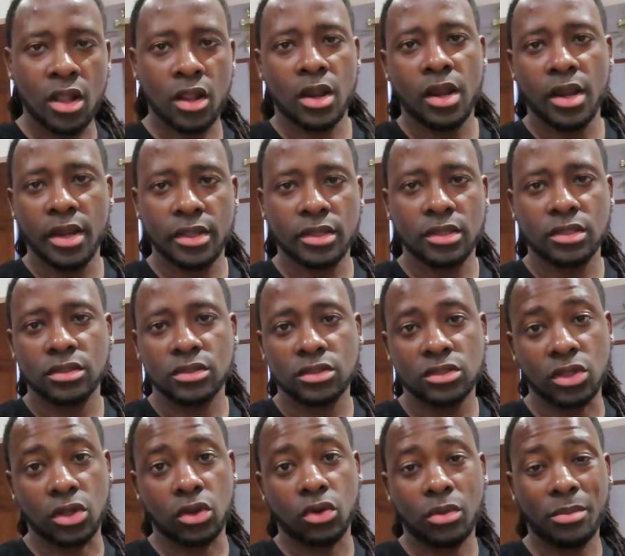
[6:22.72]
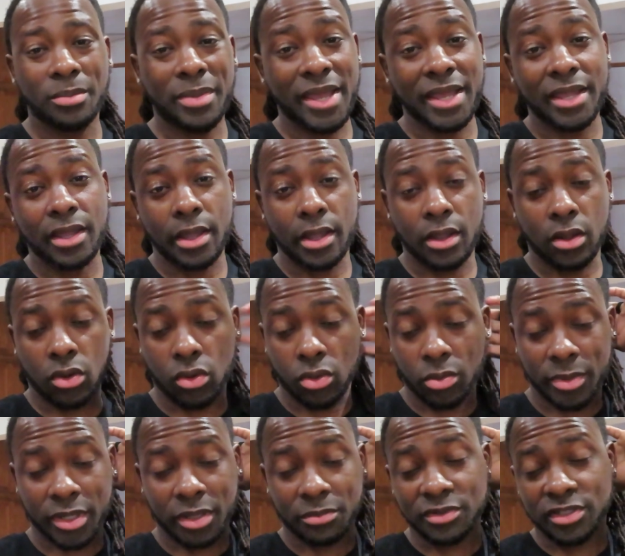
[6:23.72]
Alright, so back at
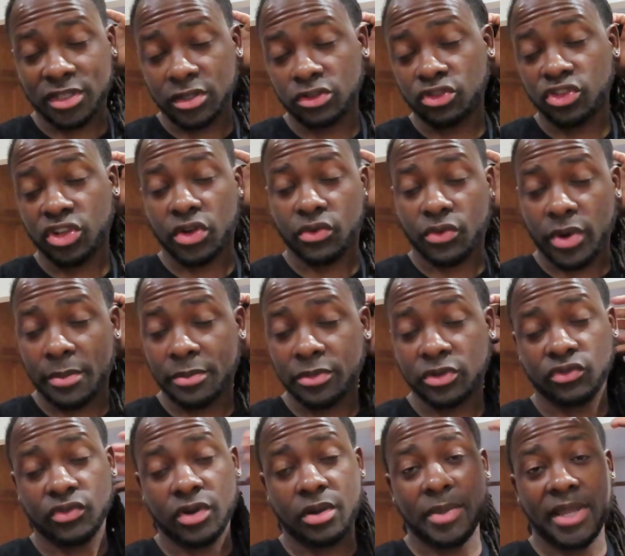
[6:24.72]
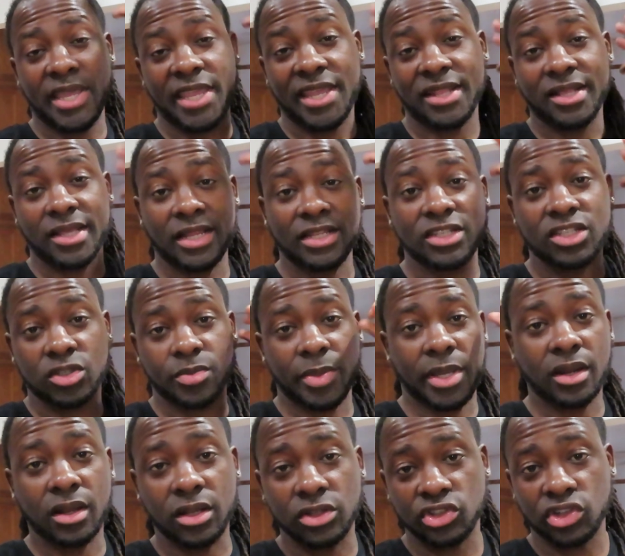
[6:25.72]
home, and I'm still trying to wrap this around my head that I just
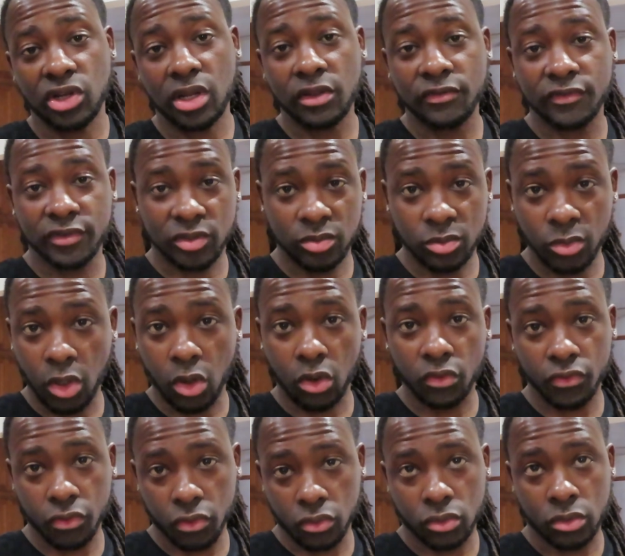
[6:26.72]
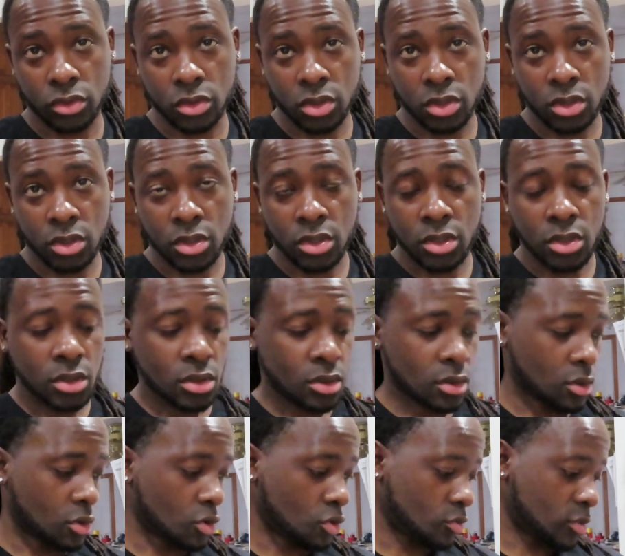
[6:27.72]
paid $100 for some dog food.
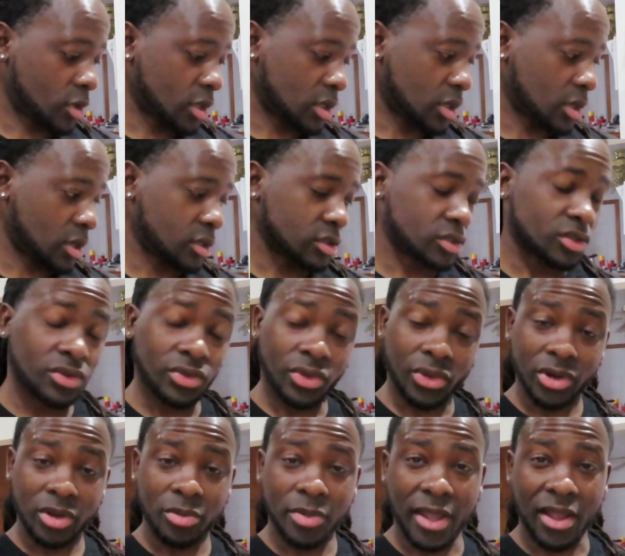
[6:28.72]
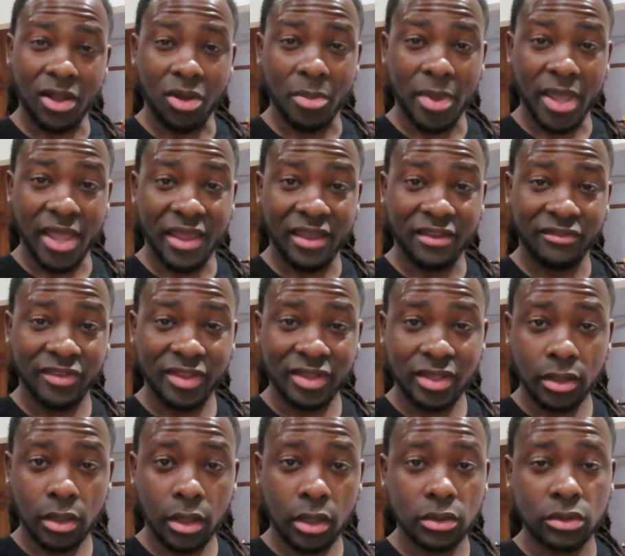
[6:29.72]
Oh my gosh, 30 pound bag,
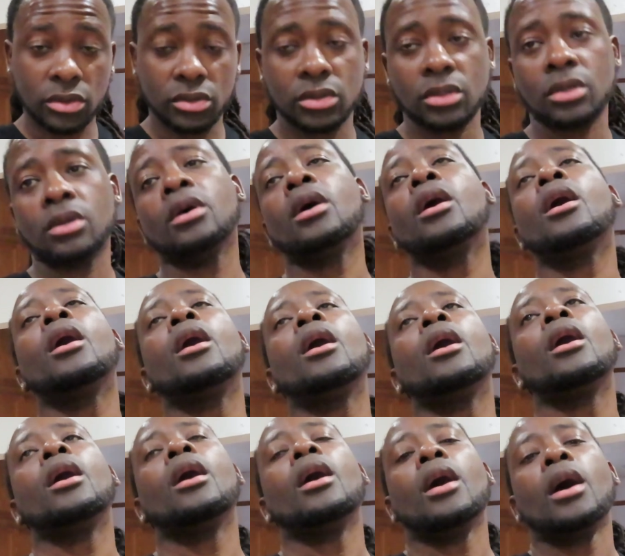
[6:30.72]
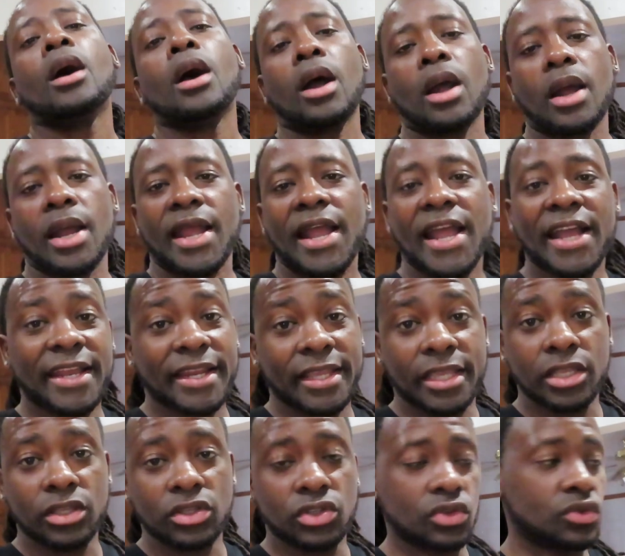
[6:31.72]
$50. Alright, I gotta
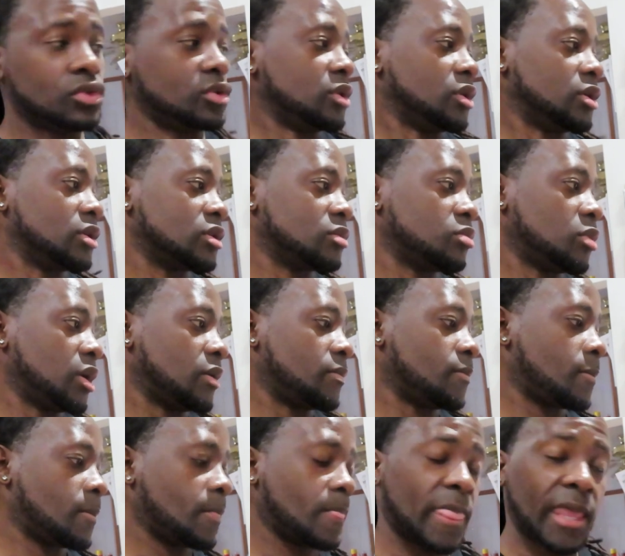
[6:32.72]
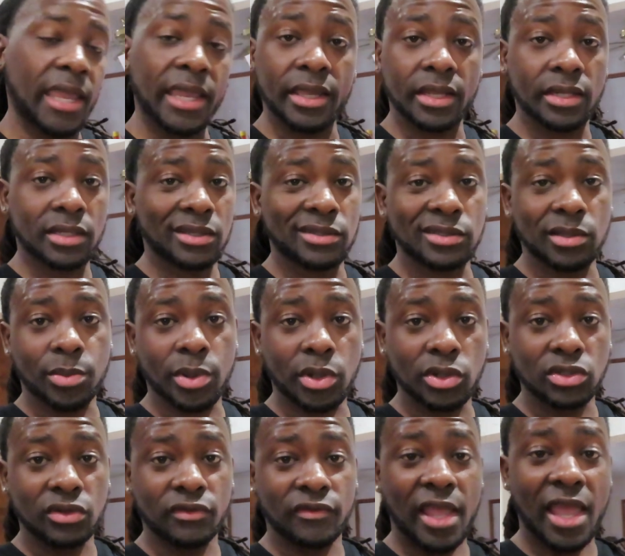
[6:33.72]
get used to this, but hey, that's the
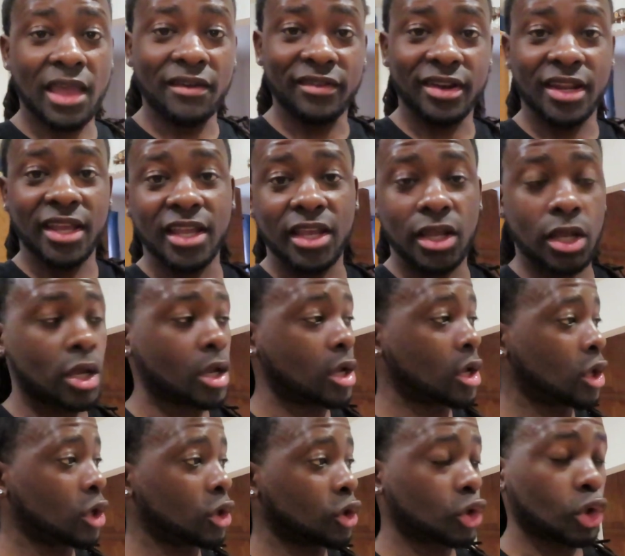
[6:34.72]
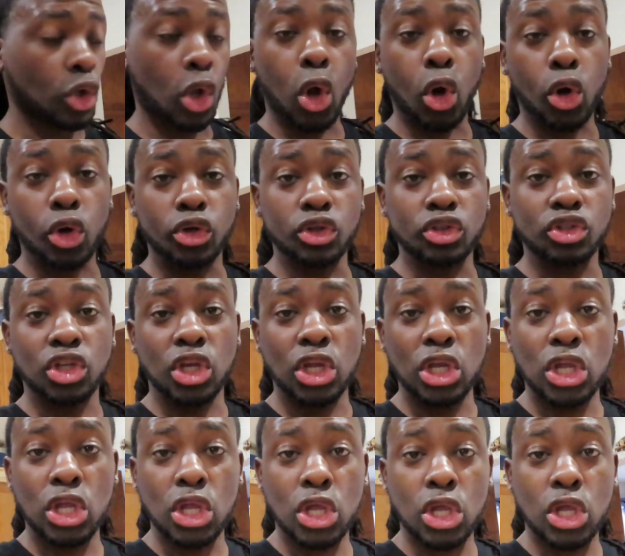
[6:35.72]
perks of having a large